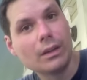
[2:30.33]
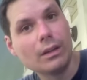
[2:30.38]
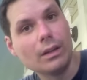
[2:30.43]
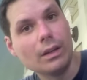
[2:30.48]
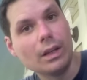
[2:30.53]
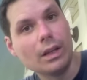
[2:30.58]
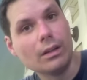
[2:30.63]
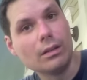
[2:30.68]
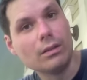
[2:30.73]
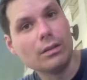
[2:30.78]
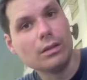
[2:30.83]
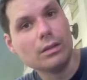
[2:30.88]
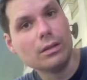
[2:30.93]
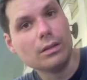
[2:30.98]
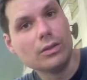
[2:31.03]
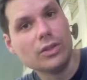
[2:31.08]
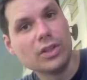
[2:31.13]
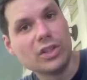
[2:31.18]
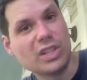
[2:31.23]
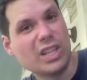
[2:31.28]
you know,
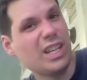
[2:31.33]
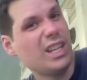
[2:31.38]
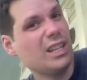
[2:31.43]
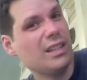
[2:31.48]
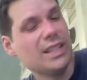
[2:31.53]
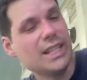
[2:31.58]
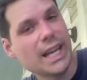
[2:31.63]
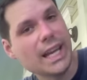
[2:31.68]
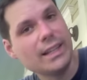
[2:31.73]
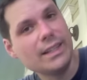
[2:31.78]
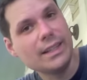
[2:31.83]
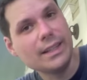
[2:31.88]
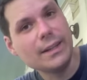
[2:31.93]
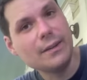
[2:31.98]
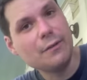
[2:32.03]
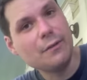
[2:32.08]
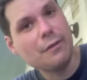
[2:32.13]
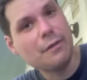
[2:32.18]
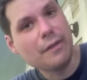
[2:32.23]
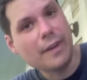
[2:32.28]
just contented
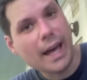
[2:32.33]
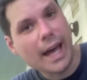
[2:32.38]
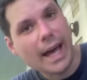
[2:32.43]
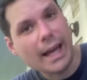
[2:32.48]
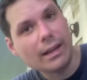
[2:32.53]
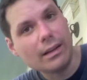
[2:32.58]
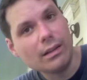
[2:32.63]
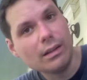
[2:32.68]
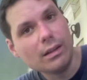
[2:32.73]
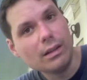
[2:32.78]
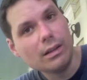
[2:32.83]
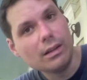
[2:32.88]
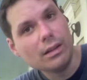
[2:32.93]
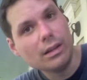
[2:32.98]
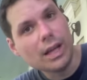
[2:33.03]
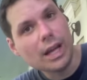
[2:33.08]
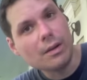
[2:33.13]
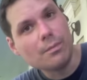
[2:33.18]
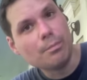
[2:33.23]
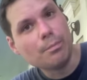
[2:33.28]
and fat
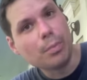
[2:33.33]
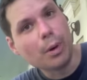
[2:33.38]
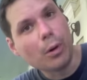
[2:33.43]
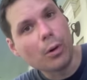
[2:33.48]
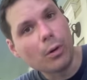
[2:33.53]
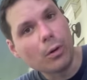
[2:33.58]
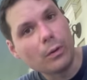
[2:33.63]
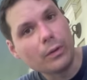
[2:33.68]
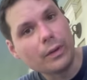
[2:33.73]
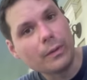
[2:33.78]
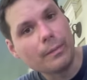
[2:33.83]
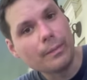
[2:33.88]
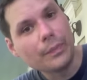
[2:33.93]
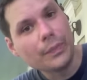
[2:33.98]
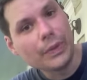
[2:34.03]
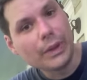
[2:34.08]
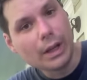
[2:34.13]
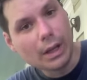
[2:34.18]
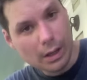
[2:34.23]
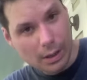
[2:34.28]
and bald.
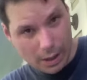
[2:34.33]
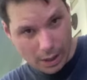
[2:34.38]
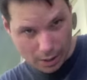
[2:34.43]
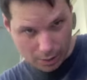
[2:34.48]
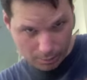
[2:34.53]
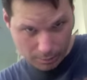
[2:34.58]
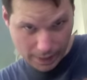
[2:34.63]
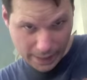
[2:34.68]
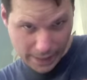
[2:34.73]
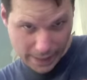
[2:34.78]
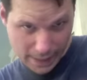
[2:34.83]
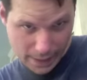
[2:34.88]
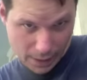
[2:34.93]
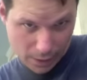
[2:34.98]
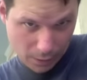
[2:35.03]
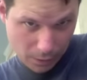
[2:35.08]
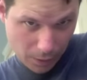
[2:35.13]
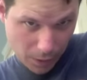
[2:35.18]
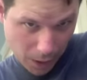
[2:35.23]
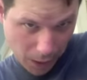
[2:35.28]
Now, my
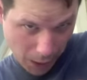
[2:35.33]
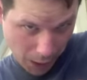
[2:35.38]
hair